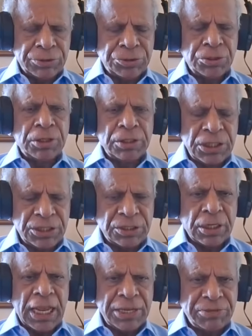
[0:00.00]
So this
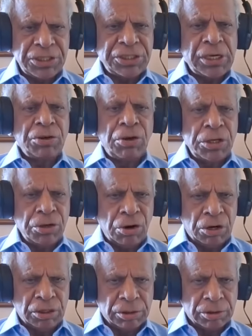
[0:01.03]
case is still going
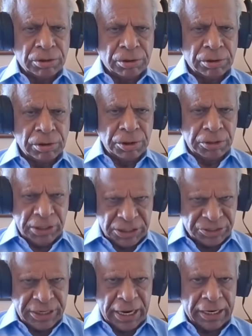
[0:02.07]
on. Do you
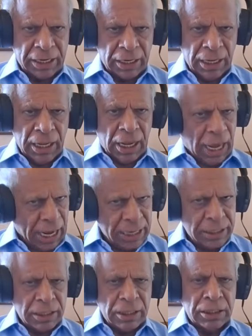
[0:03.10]
understand?
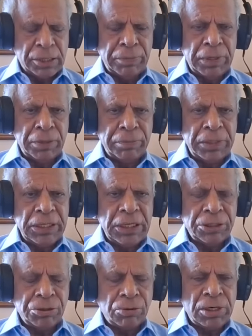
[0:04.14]
Yes. And the
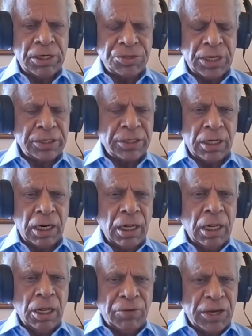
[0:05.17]
media told us that
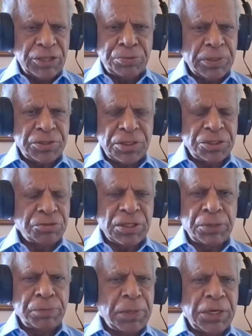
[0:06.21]
vice president
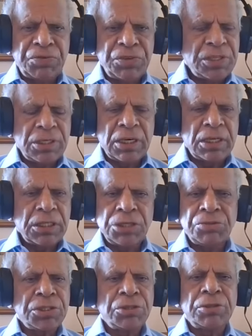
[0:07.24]
was a brief visit and
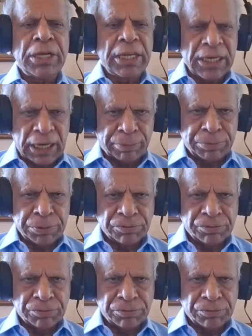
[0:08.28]
this was not taken up.